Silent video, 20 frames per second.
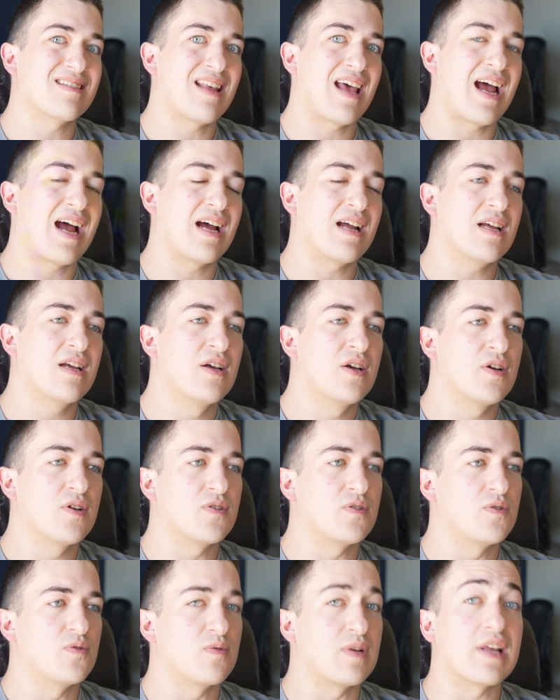that
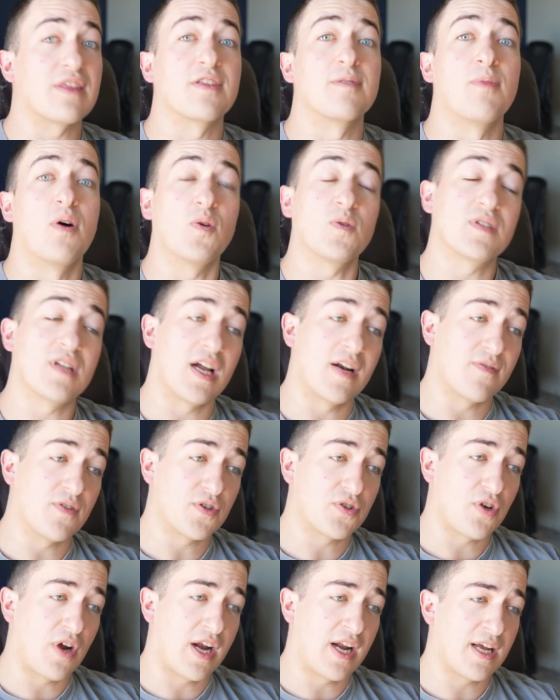to get the most out of your
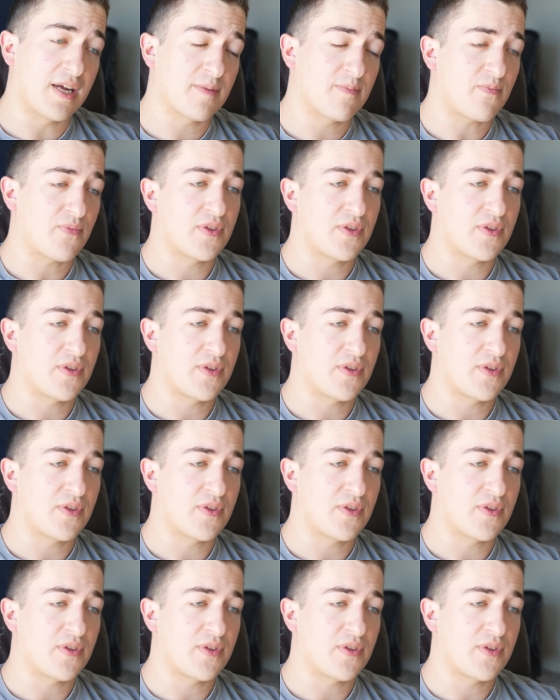training.